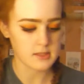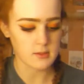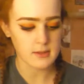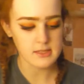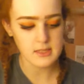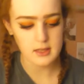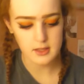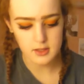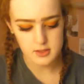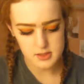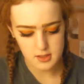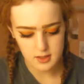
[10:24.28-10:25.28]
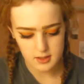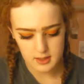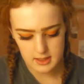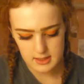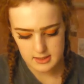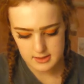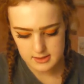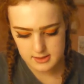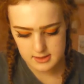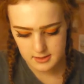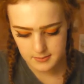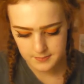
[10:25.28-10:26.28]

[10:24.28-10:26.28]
So basically Good Stock is...